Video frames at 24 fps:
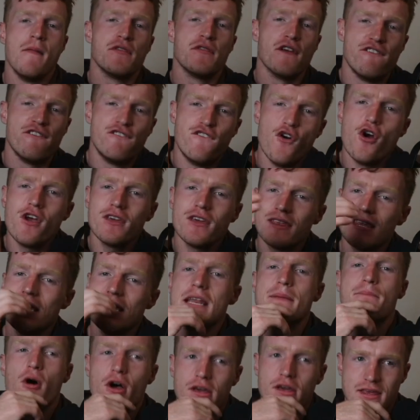The
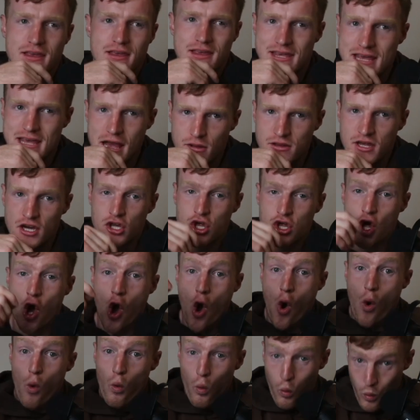first-seeded Boston Celtics,
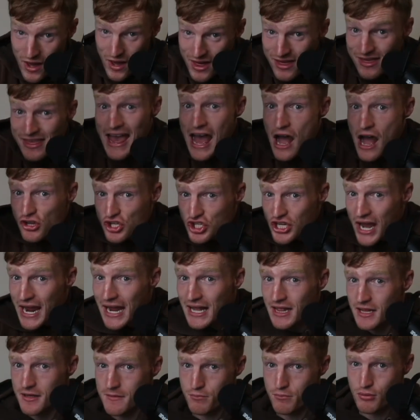without
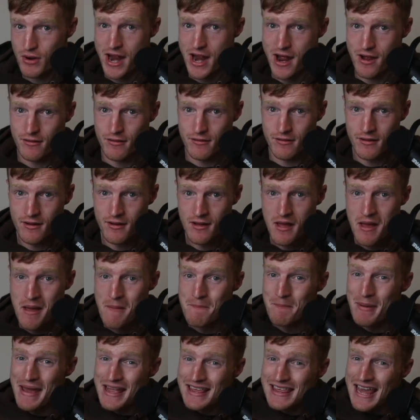Jaylen Brown,
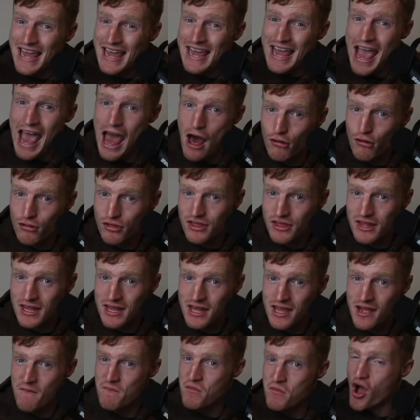beat a
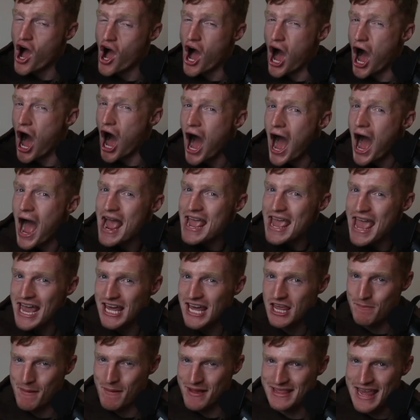healthy,
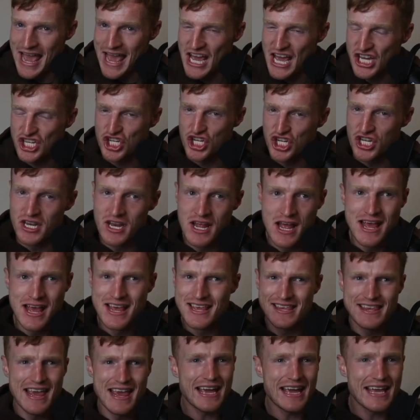high-expectation,
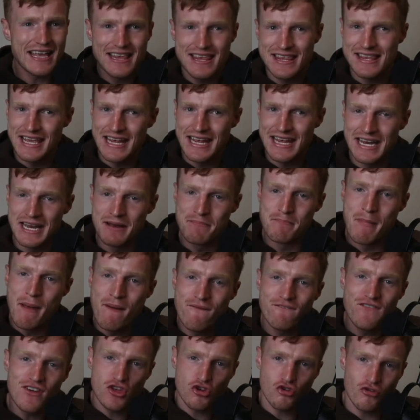second-seeded
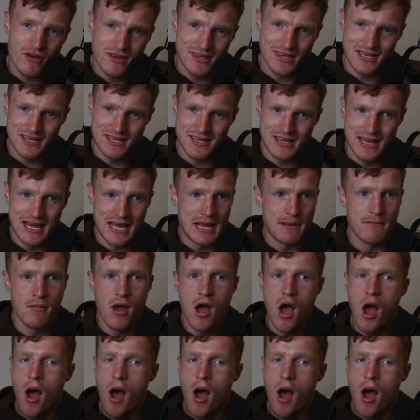Memphis Grizzlies team